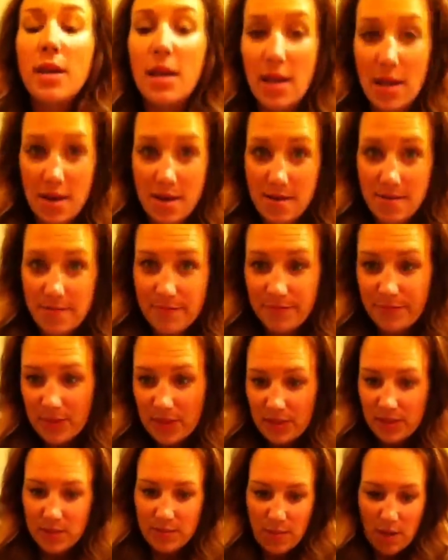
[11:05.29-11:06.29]
Um,
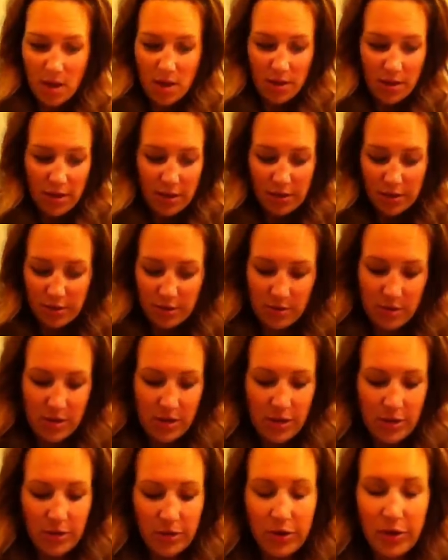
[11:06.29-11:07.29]
the smaller
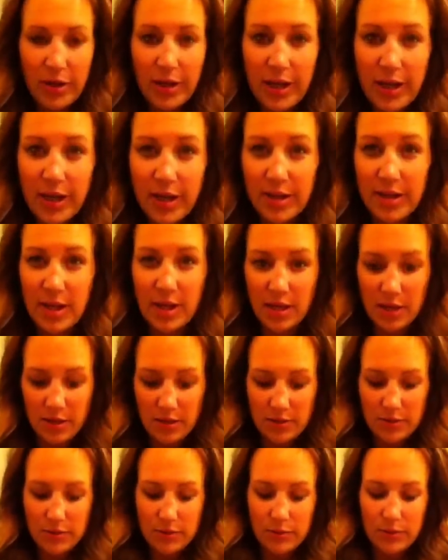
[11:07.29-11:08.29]
the curling iron that you
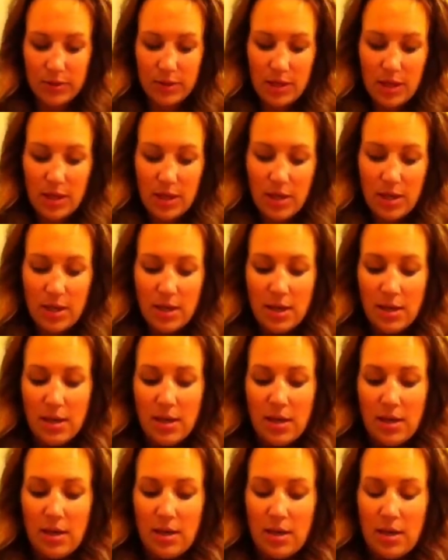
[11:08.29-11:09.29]
use,
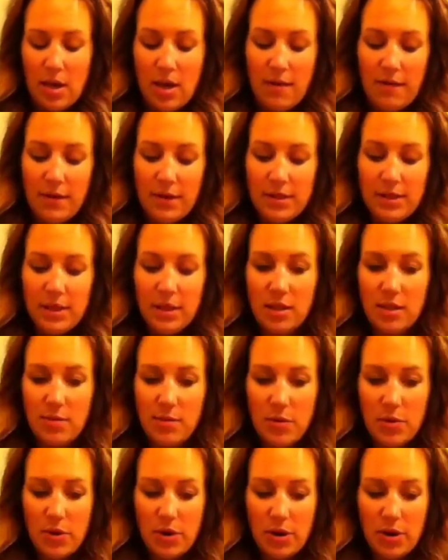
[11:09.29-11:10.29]
obviously the
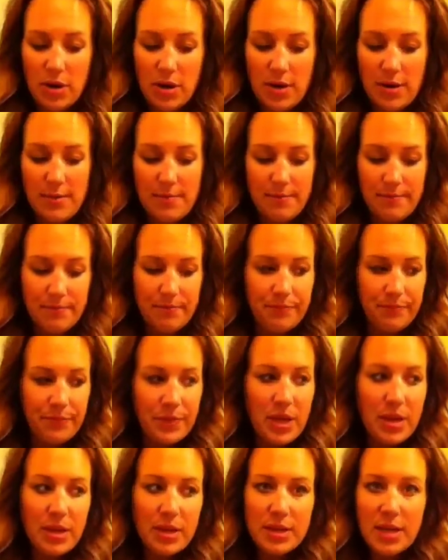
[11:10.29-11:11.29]
more, um,
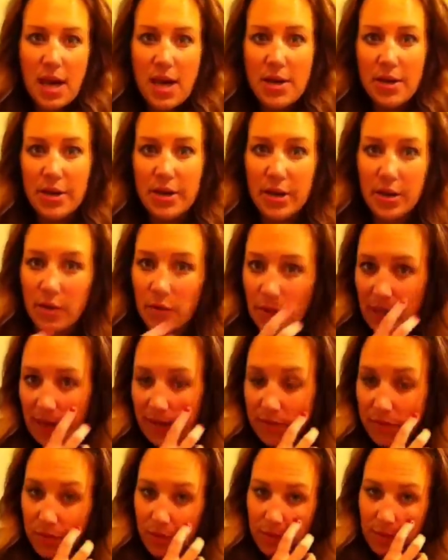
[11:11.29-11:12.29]
the tighter your
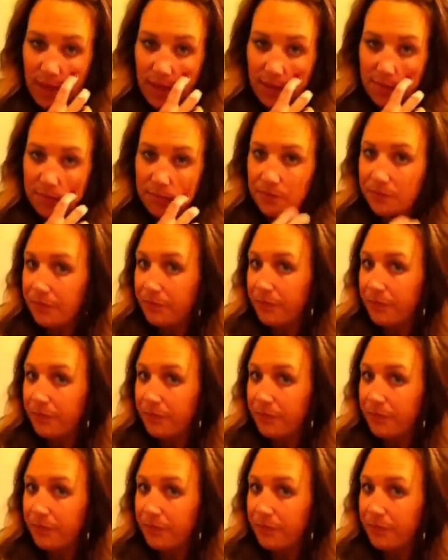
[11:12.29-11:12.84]
waves will be.